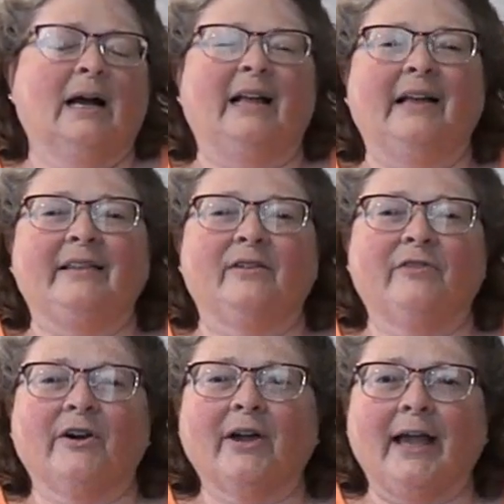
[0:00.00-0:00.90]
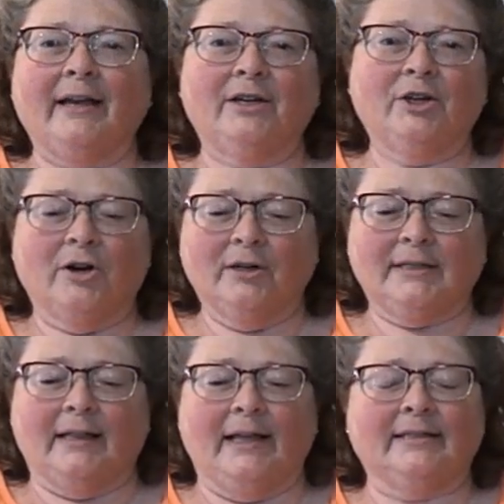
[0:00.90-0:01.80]
I like the variegated
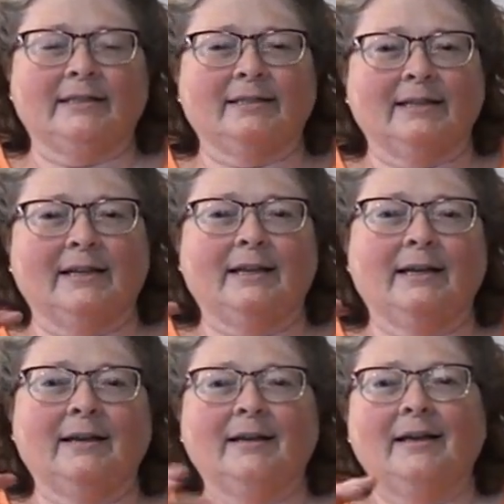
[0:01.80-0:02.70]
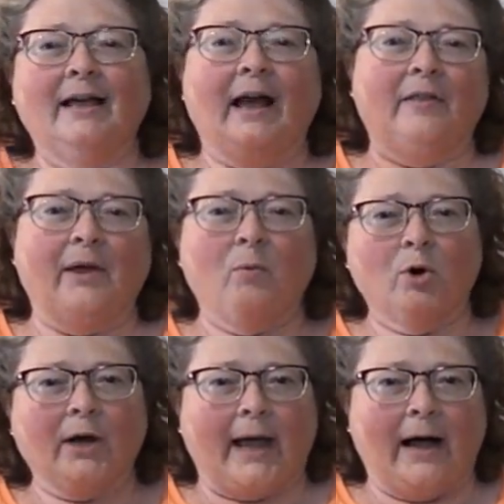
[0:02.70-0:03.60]
yarns. I like to see how they
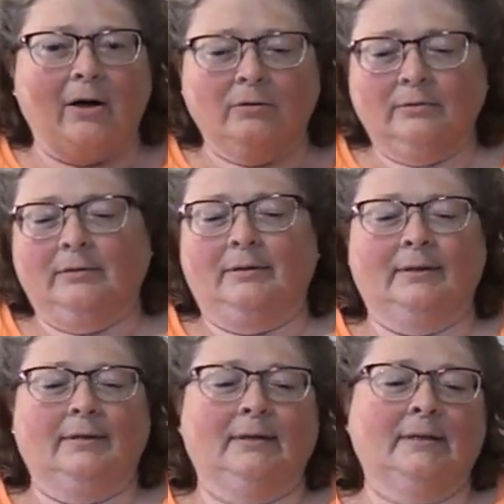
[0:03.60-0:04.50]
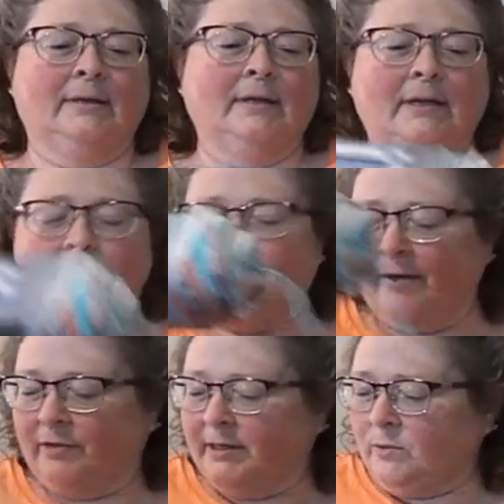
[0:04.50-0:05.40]
work out. So I
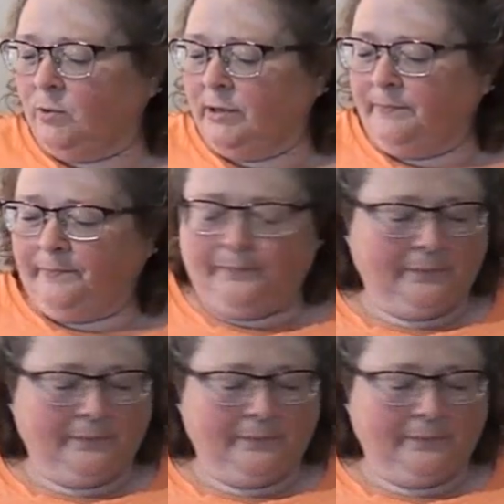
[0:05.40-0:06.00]
have this one.